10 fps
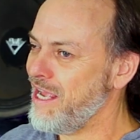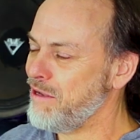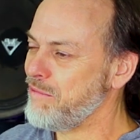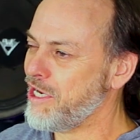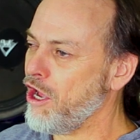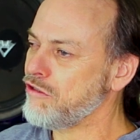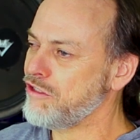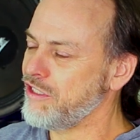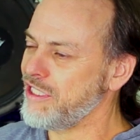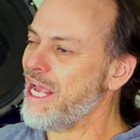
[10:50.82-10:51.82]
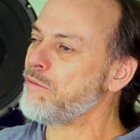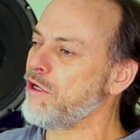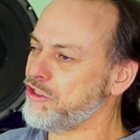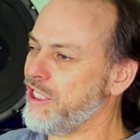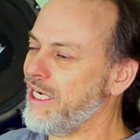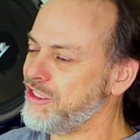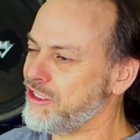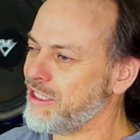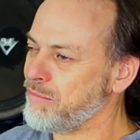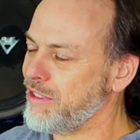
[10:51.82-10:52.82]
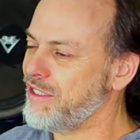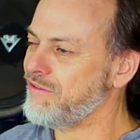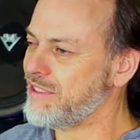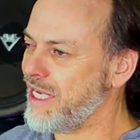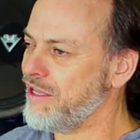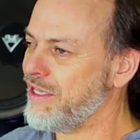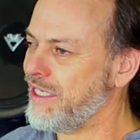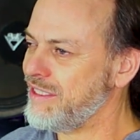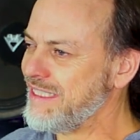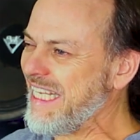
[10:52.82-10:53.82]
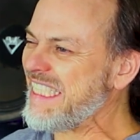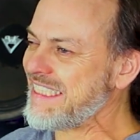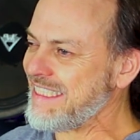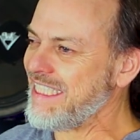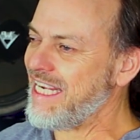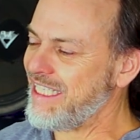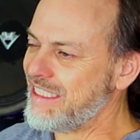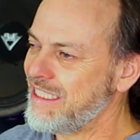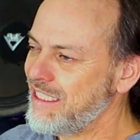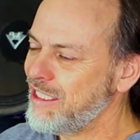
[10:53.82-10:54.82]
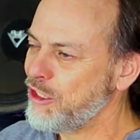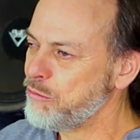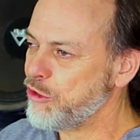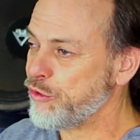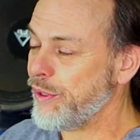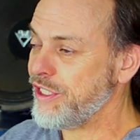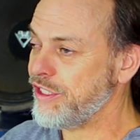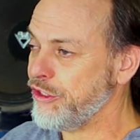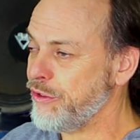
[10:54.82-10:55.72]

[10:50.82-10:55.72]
Uh, because of the network changes, I believe, is how they designate between the